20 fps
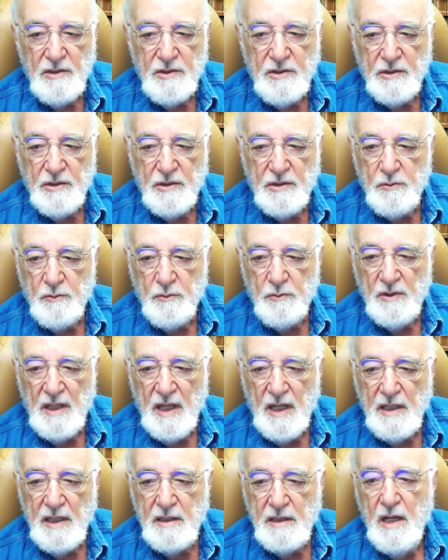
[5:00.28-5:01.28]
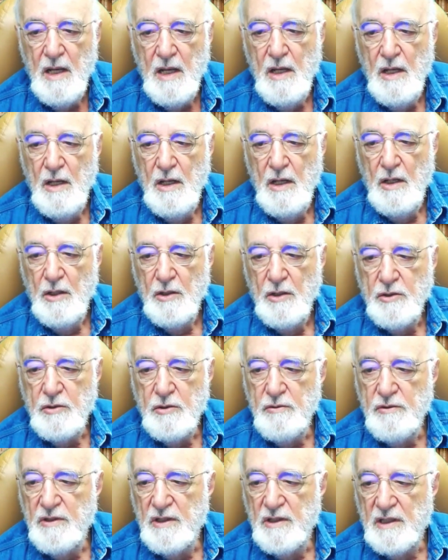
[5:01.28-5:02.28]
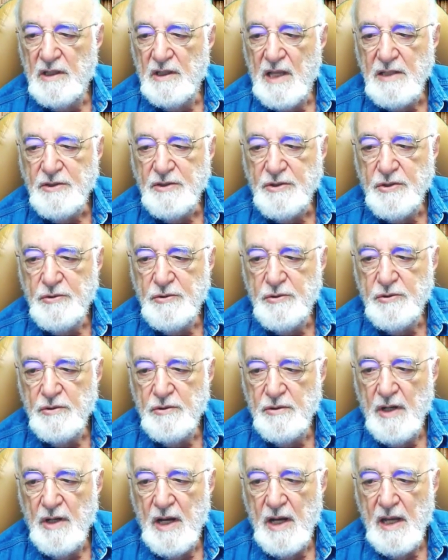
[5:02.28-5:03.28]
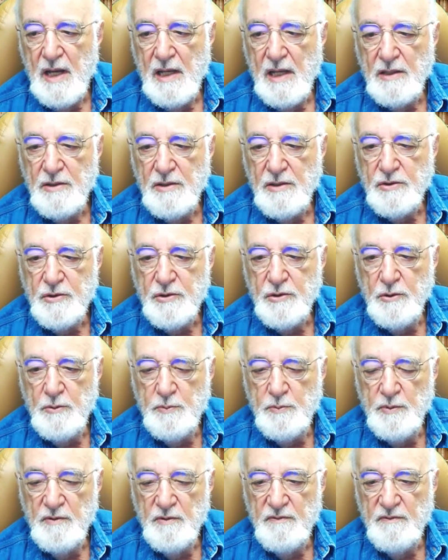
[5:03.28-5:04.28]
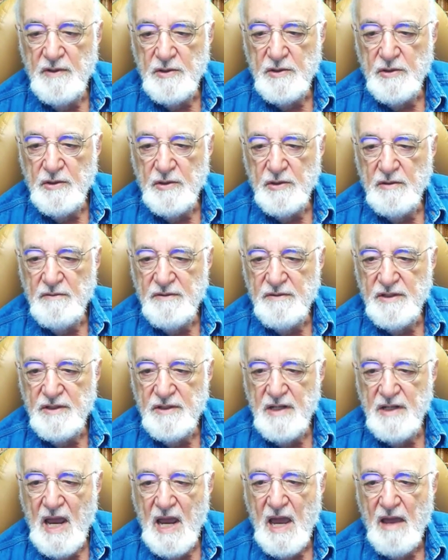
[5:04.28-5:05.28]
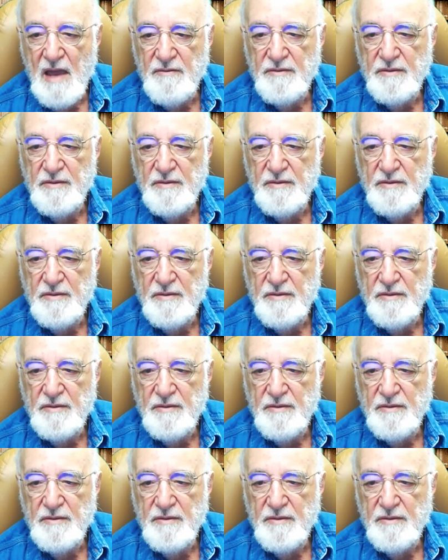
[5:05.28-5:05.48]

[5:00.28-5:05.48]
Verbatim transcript: related to the licensure and supervision of staff.